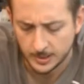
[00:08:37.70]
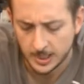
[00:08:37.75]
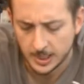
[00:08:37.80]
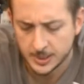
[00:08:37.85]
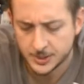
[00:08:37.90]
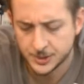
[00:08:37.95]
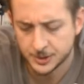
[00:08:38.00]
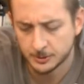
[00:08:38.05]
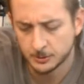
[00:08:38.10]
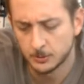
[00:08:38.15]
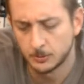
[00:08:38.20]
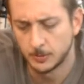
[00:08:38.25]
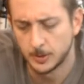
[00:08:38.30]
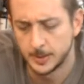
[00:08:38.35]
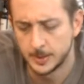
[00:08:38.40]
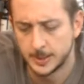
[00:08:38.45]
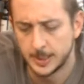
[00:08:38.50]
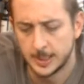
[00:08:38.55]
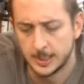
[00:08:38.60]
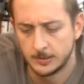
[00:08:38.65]
a general
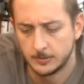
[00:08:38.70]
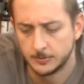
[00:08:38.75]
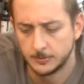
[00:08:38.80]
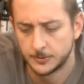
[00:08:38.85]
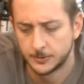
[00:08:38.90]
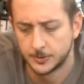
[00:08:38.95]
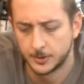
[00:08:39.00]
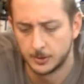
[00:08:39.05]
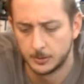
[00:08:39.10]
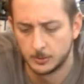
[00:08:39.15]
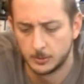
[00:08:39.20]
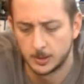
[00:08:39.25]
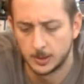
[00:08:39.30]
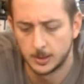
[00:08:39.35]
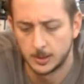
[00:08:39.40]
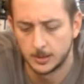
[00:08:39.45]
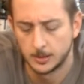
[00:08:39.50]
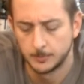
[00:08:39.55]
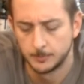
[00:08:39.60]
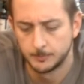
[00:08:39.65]
rundown,
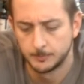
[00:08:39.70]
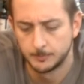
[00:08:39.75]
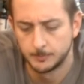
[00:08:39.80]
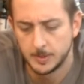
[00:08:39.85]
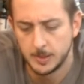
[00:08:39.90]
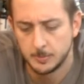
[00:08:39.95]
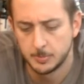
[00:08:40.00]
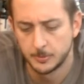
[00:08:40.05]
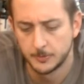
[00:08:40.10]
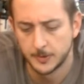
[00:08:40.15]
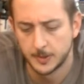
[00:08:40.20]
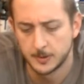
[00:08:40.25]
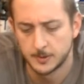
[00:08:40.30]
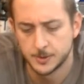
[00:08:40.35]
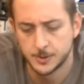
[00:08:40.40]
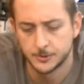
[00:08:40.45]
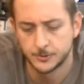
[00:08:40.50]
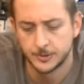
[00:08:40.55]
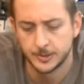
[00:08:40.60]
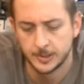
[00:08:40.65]
so people that are
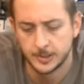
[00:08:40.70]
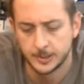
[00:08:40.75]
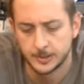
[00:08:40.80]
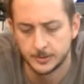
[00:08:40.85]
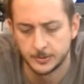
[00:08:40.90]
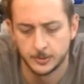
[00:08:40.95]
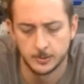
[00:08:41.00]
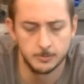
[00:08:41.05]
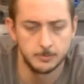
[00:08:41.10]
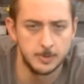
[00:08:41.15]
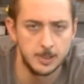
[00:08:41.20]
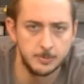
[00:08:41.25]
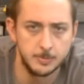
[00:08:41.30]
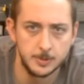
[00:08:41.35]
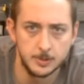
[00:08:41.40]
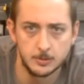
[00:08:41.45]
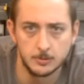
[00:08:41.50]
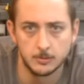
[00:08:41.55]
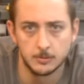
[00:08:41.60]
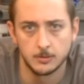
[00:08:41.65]
just getting into it,
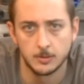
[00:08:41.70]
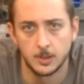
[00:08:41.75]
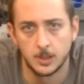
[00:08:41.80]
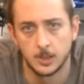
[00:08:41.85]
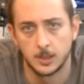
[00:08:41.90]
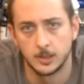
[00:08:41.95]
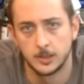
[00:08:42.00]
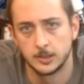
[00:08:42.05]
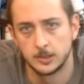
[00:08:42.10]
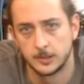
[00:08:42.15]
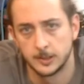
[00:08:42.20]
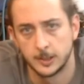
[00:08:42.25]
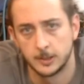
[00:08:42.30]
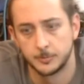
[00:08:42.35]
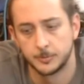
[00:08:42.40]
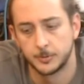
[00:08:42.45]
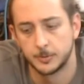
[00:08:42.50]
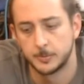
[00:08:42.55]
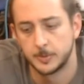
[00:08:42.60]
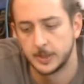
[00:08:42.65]
maybe it'll
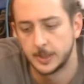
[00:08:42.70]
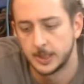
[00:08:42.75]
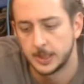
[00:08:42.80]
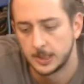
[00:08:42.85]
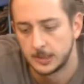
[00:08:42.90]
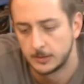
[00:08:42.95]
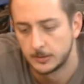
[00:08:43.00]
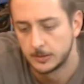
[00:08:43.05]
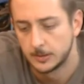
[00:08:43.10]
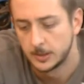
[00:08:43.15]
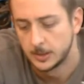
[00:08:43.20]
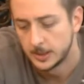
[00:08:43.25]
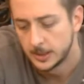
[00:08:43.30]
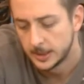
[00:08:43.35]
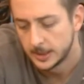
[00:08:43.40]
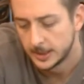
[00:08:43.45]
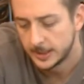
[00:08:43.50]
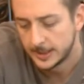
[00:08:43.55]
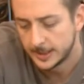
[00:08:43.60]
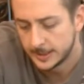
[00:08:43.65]
help somebody out.
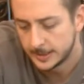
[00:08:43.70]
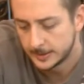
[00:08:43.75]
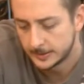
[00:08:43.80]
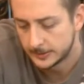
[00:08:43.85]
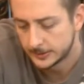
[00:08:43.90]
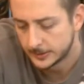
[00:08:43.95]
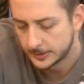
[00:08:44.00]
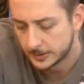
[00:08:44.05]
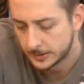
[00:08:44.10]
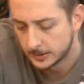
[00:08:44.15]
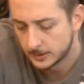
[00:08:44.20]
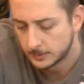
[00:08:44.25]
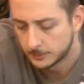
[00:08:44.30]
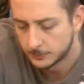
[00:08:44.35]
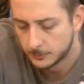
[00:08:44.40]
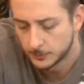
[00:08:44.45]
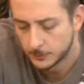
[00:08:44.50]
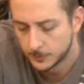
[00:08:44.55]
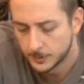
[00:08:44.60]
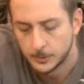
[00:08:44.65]
And
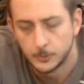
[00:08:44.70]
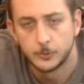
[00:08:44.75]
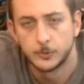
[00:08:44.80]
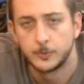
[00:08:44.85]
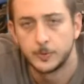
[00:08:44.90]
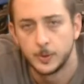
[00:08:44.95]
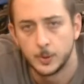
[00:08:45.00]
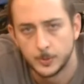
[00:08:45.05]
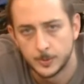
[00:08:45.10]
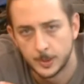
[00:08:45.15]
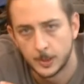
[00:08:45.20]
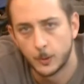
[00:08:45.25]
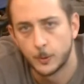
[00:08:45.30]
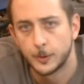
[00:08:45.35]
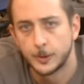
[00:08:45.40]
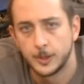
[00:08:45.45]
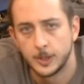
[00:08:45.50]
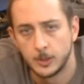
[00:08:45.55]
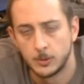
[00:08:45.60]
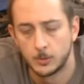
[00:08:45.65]
for those of you that
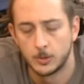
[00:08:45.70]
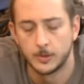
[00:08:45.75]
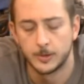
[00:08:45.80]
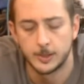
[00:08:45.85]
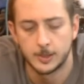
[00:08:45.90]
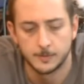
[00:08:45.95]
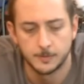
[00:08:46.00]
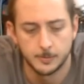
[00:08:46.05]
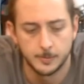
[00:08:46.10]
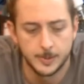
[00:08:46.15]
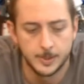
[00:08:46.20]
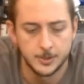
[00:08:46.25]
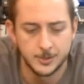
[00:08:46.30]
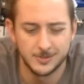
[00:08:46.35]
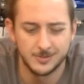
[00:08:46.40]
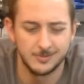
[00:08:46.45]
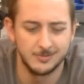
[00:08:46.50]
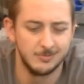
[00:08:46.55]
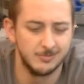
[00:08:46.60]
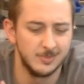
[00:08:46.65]
already know all that
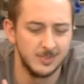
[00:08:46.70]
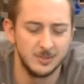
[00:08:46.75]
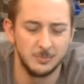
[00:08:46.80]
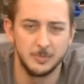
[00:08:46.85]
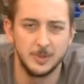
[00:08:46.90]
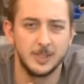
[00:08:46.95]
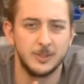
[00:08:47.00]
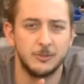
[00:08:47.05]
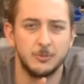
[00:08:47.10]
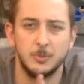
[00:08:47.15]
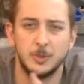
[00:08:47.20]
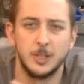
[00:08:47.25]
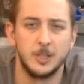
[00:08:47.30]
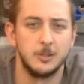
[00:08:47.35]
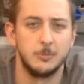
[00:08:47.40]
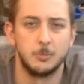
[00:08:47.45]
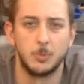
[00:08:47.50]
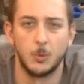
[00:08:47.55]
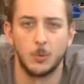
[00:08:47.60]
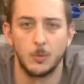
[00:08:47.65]
information, there'll be some
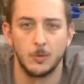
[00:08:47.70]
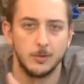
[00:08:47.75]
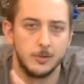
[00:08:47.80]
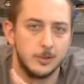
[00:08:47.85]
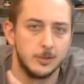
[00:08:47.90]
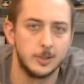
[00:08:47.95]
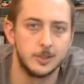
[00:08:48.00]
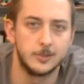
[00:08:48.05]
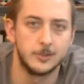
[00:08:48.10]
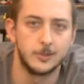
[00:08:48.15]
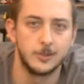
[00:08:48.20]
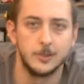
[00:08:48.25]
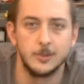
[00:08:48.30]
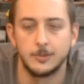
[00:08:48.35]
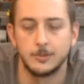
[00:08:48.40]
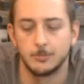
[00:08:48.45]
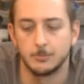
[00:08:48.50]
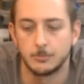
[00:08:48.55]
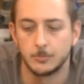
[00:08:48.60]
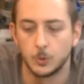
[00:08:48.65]
gun porn. You get to see
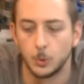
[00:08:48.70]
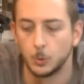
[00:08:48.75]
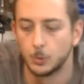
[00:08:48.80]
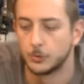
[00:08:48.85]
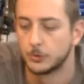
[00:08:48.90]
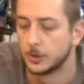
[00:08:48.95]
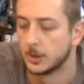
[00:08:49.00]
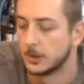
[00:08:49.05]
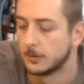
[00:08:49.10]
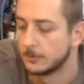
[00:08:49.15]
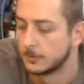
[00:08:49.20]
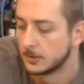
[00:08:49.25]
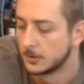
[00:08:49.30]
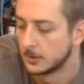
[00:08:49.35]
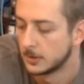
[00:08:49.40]
some cool stuff.